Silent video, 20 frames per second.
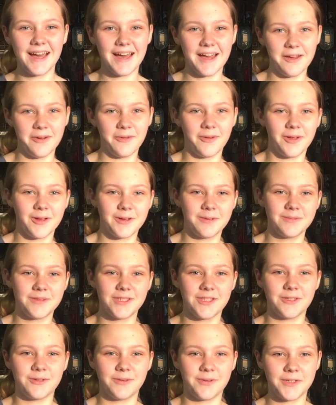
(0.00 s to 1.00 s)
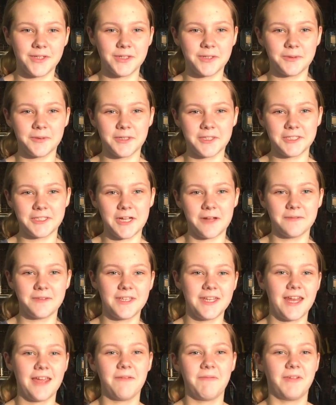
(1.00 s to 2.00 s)
Hi, welcome to the Wonder Workshop.
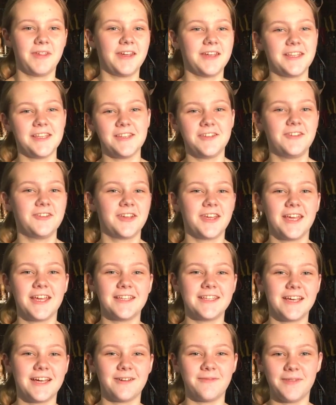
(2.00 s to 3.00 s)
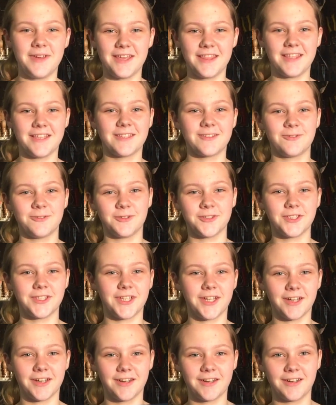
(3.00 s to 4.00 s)
Today I'm going to teach you kids how to make this cool
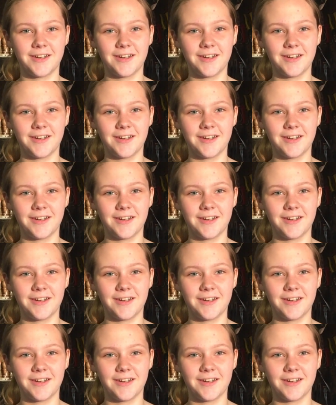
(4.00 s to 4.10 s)
star.